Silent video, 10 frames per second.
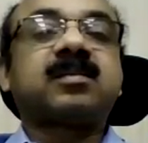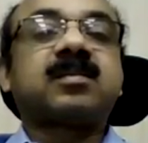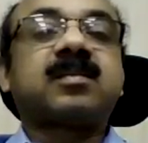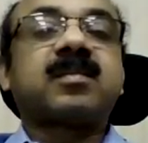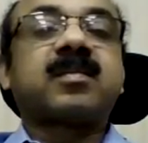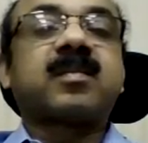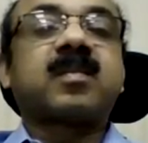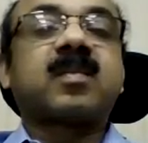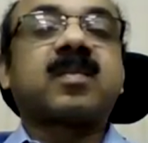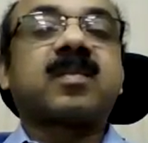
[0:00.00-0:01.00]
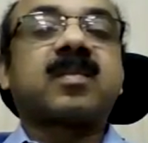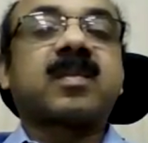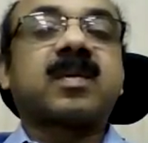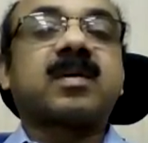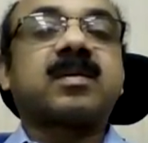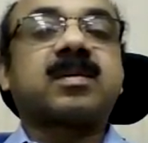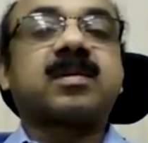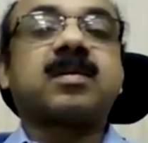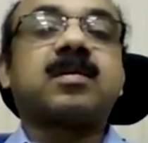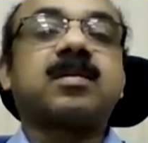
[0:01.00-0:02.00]
yeah yes sir
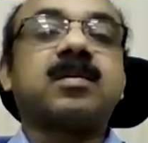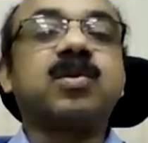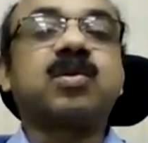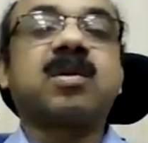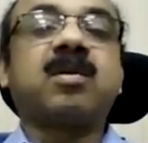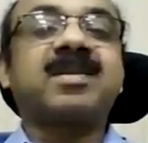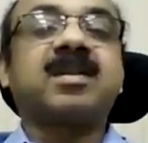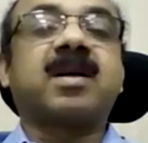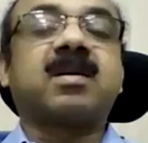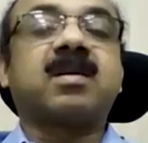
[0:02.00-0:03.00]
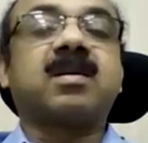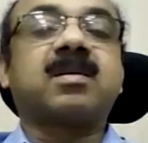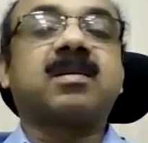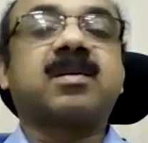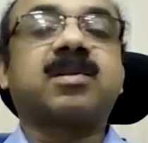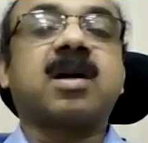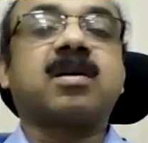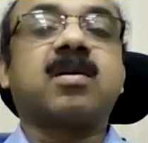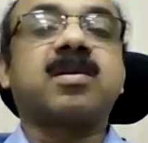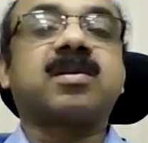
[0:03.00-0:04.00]
so you used to revise that
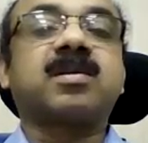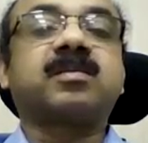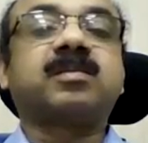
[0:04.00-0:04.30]
short notes